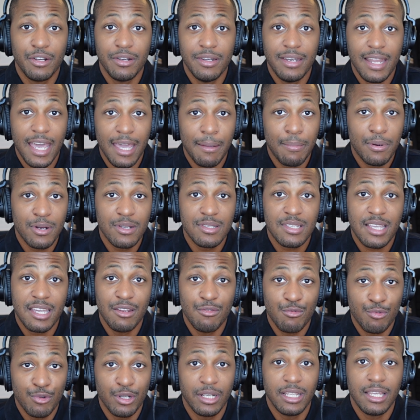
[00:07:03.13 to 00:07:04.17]
neighbors
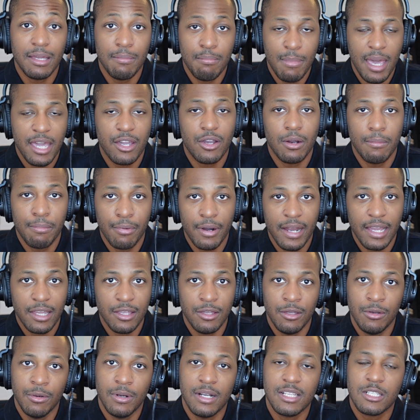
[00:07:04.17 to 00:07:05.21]
can really make or break
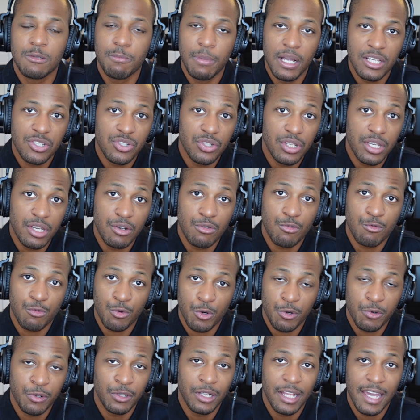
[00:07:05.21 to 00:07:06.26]
you, especially in
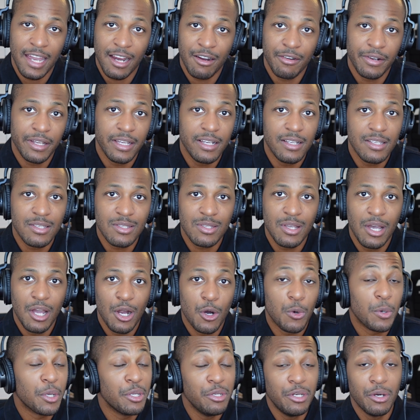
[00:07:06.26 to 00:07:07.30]
rural areas
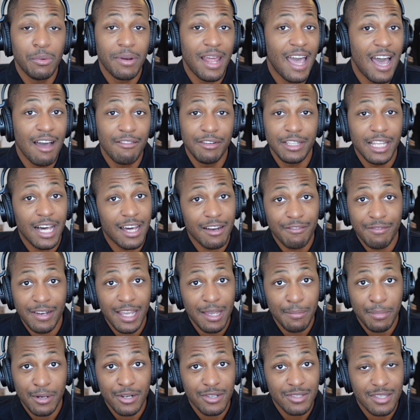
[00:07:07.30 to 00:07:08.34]
where you don't have a lot of
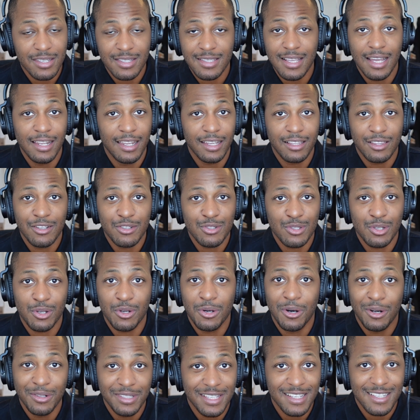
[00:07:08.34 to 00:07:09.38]
neighbors. It's not like there's a
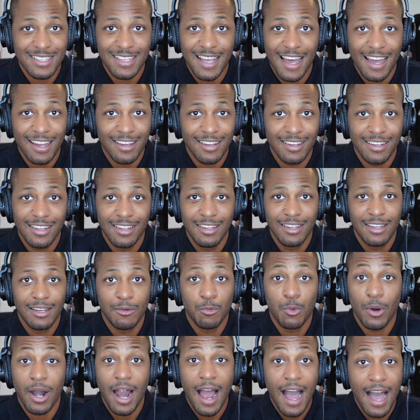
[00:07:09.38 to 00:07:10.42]
cul-de-sac.
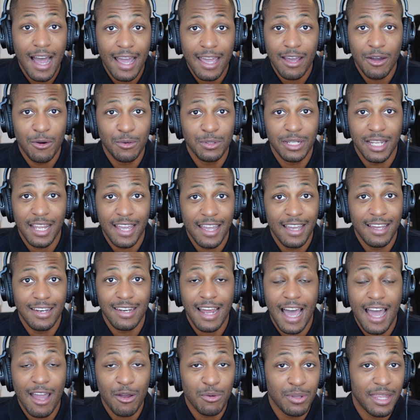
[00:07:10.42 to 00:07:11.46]
Where I own land,
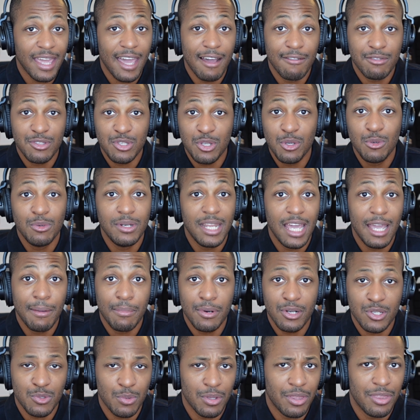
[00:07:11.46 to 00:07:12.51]
I only have 2
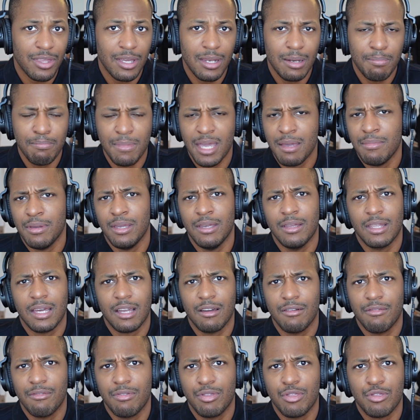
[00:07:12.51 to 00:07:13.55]
neighbors within maybe like
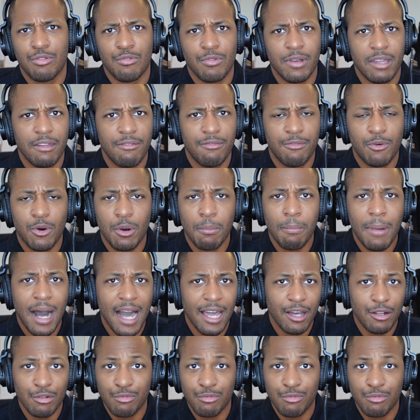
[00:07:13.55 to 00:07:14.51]
a 3-4 mile